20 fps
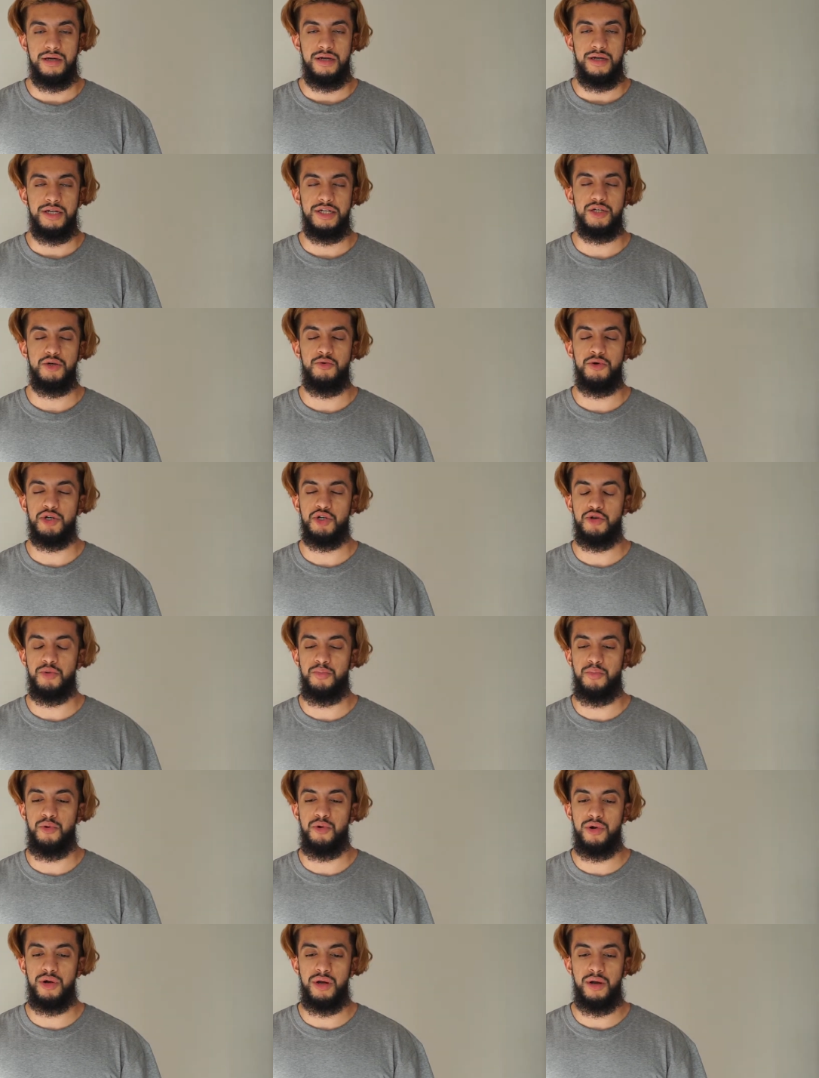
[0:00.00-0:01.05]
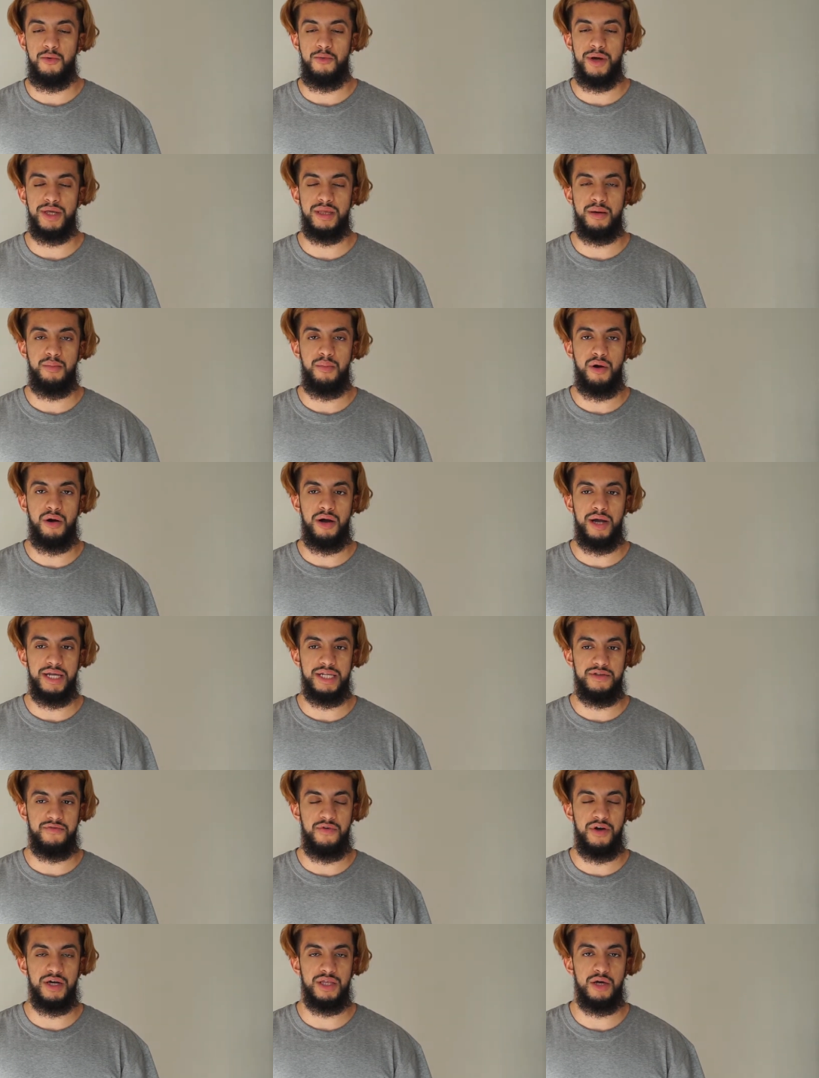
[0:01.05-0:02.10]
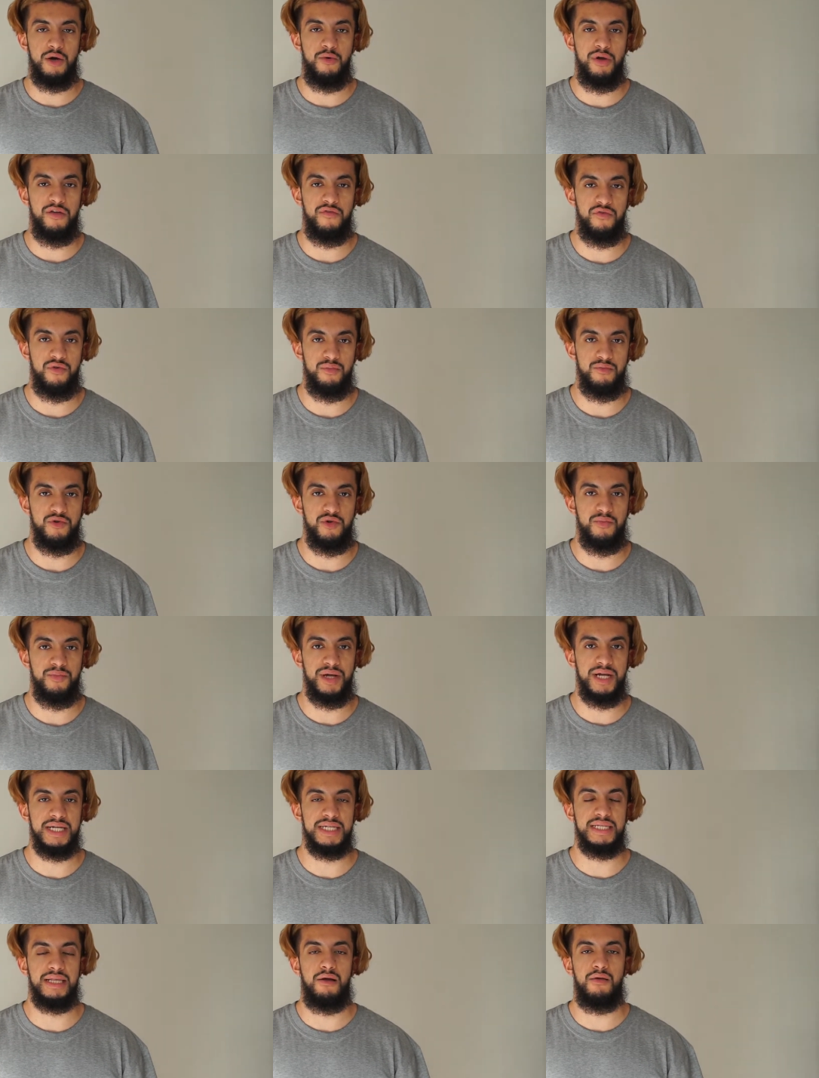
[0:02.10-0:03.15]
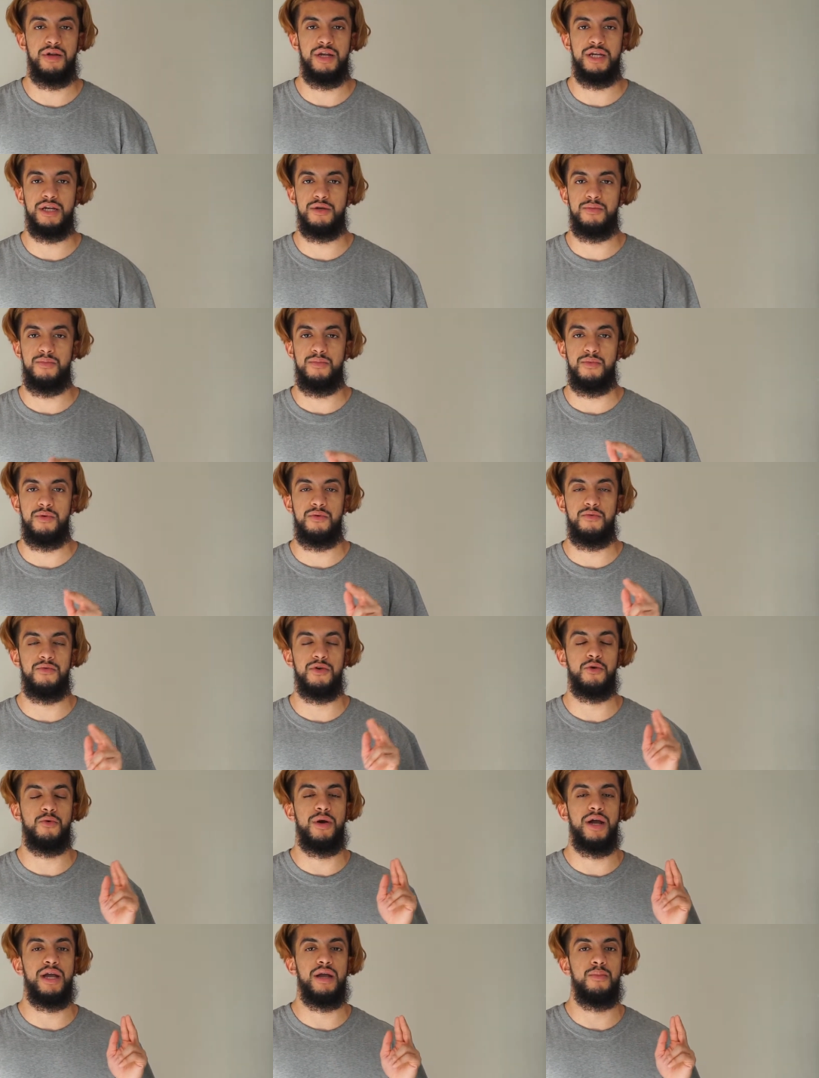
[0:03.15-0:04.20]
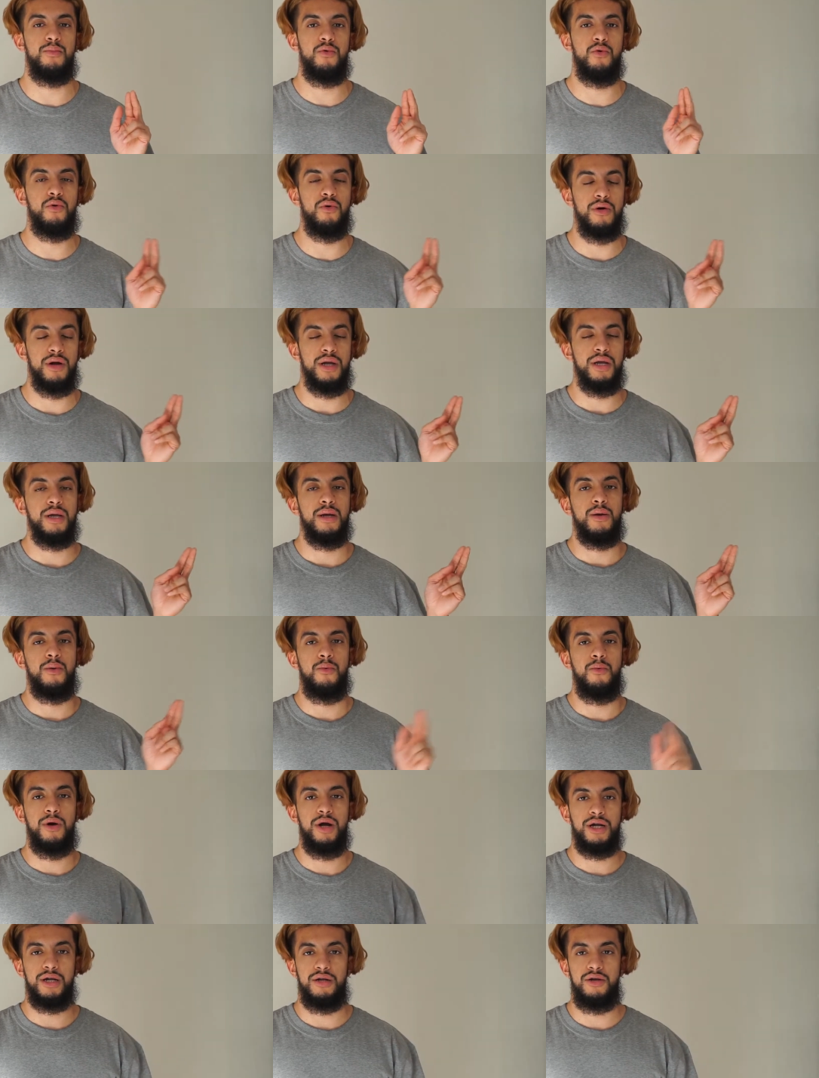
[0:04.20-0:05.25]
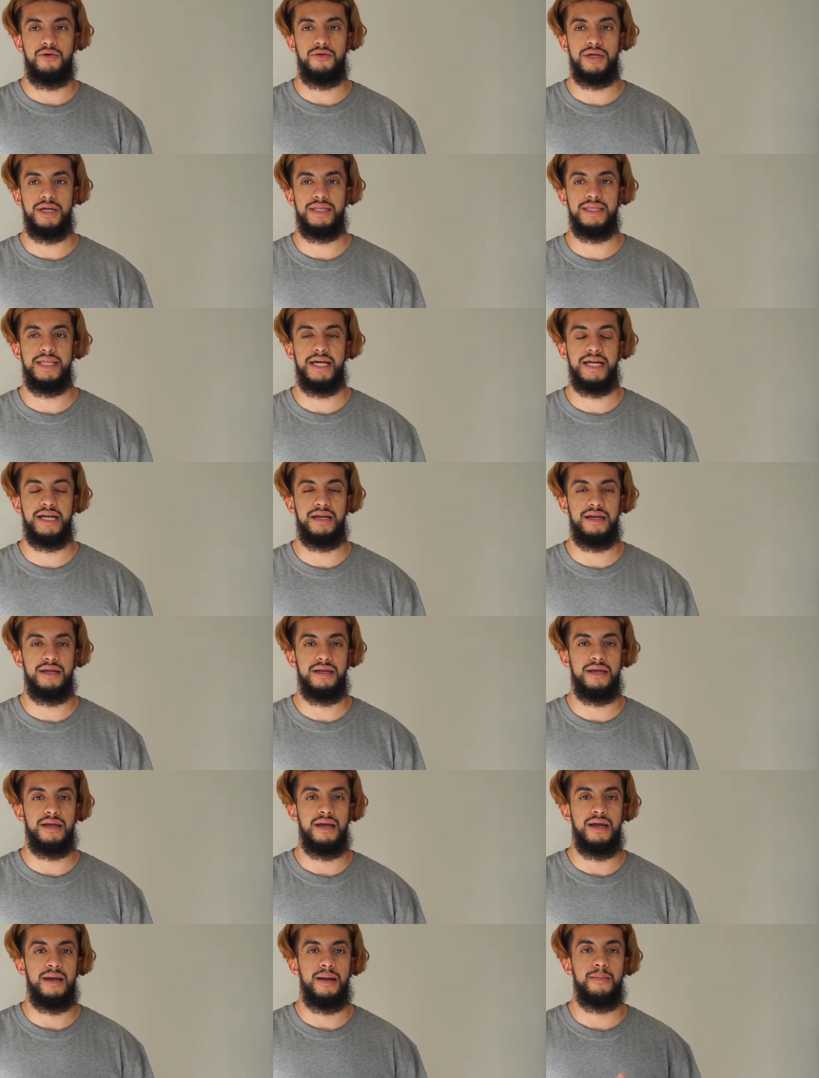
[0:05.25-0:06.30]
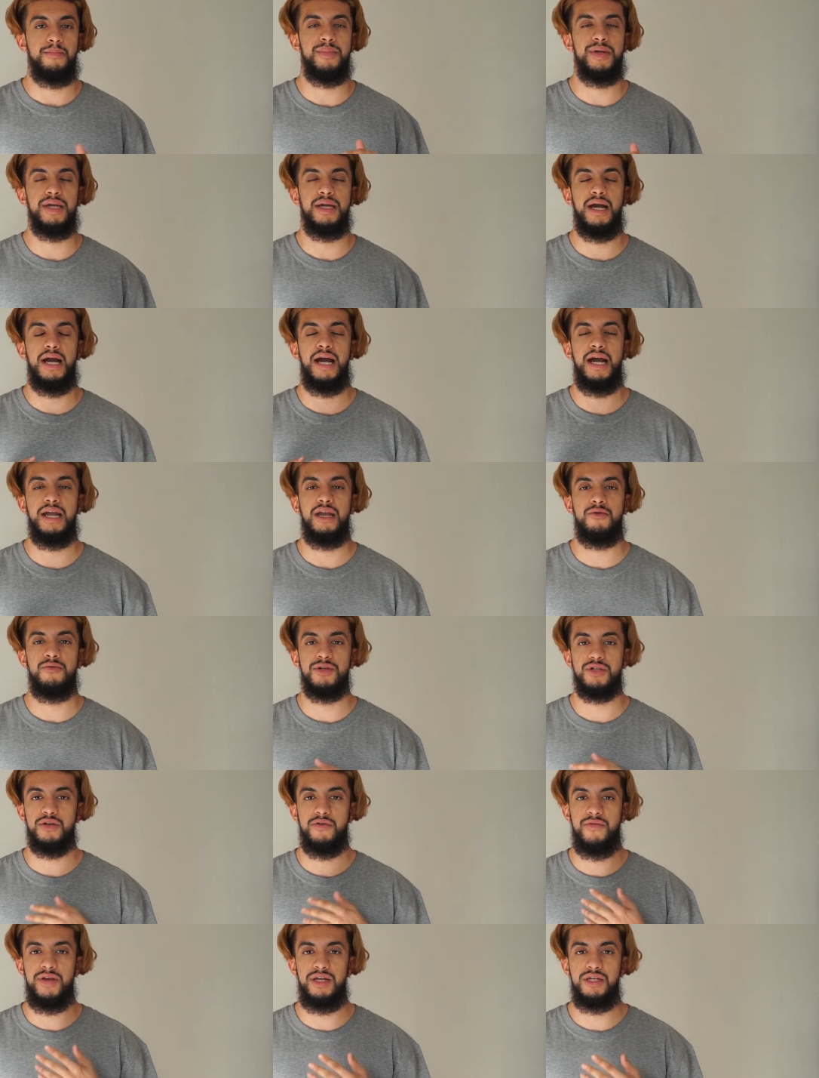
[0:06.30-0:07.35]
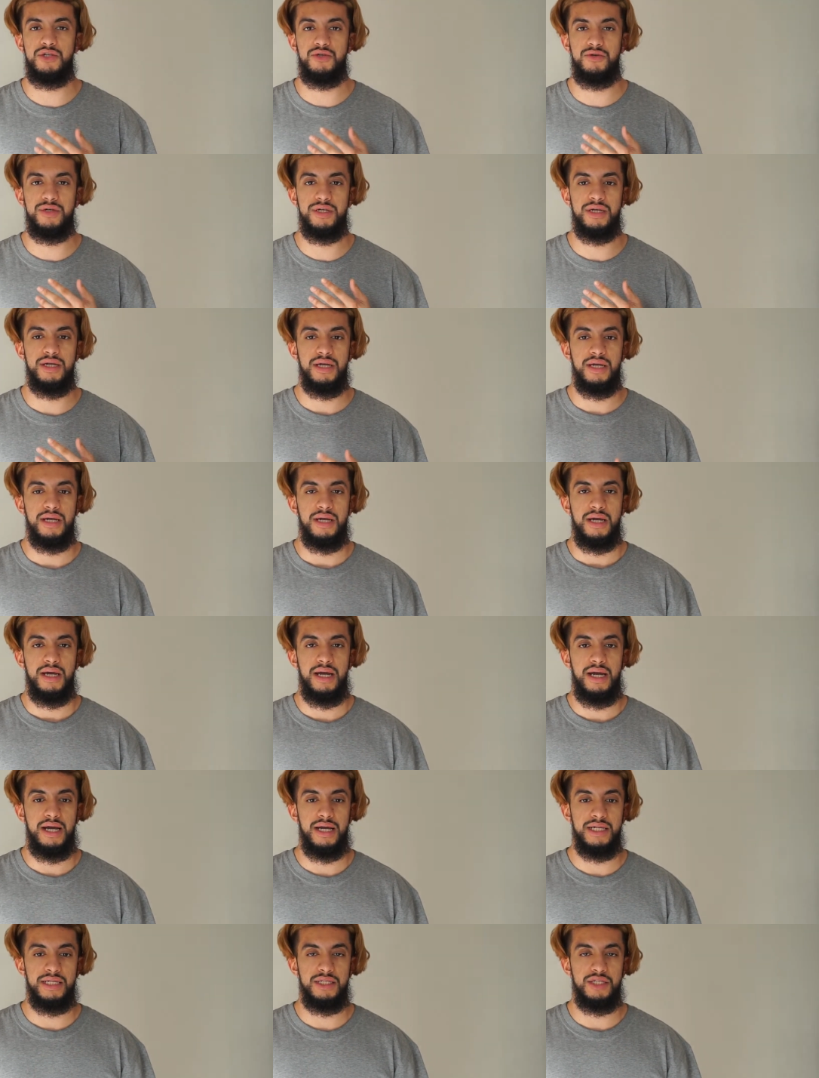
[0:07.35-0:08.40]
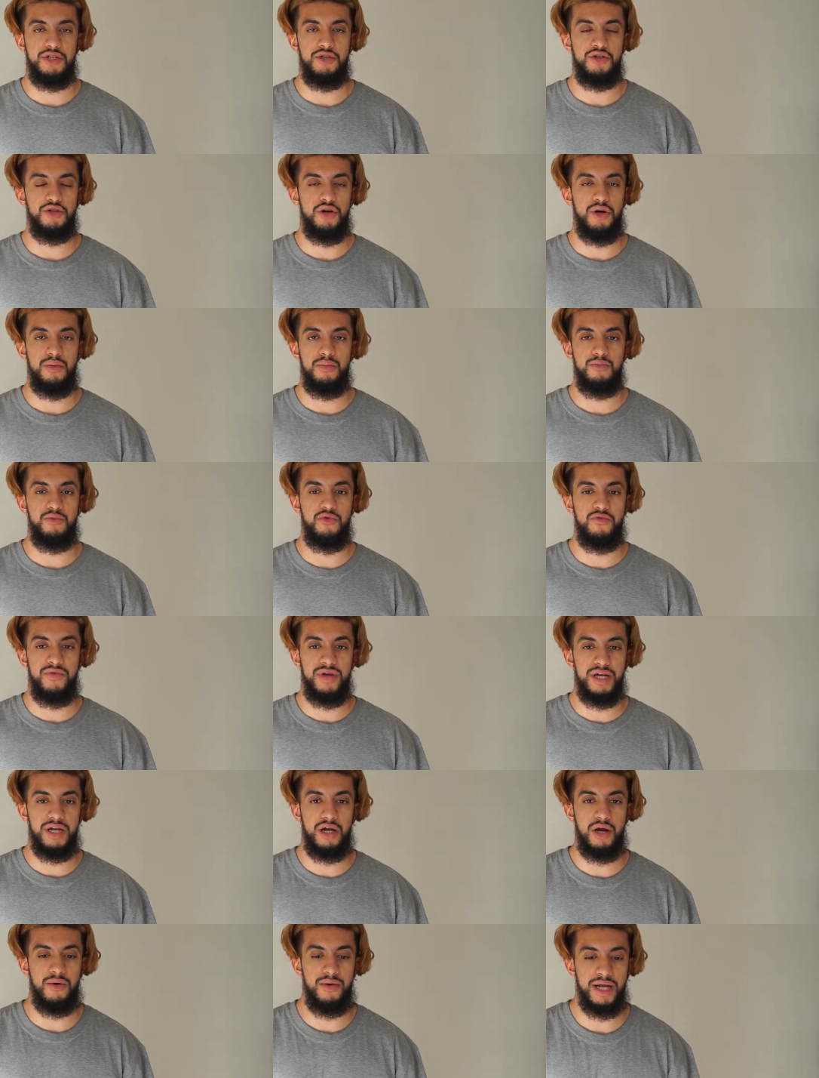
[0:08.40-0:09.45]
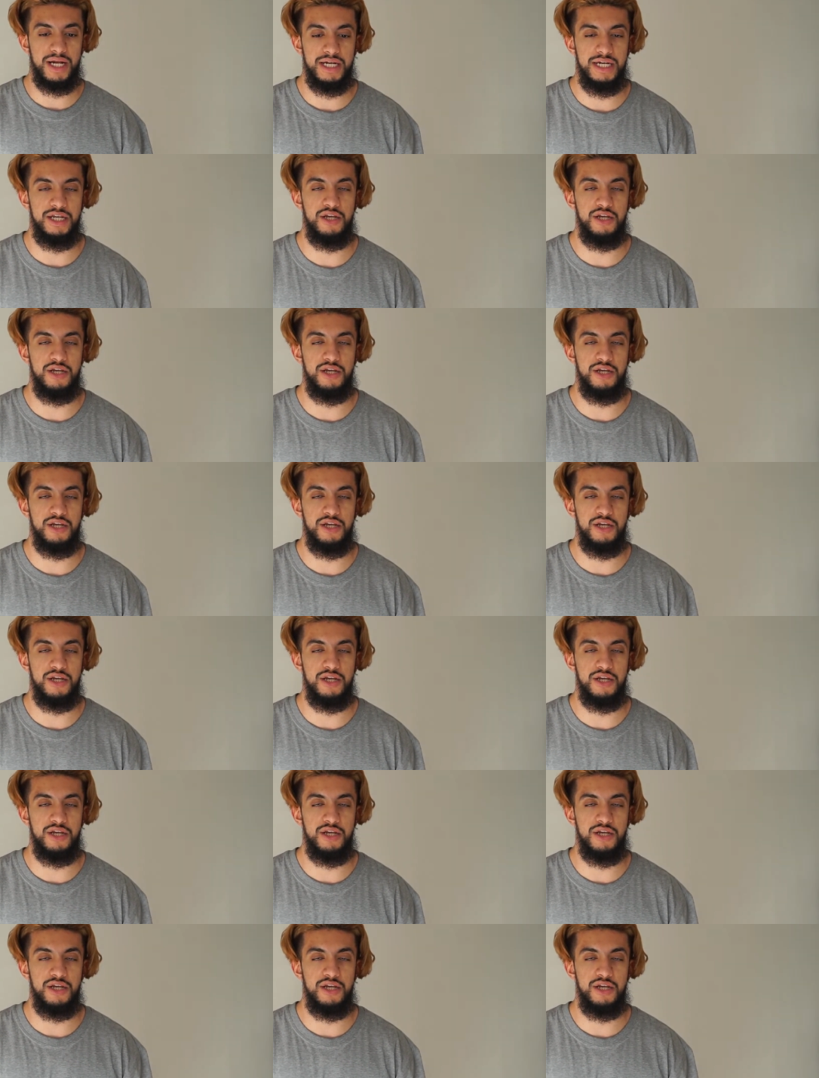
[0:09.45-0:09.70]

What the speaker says: You don't want to pull where the bar is further away from you, because that will require more workload and that can be a higher risk of injury as you're not moving correctly.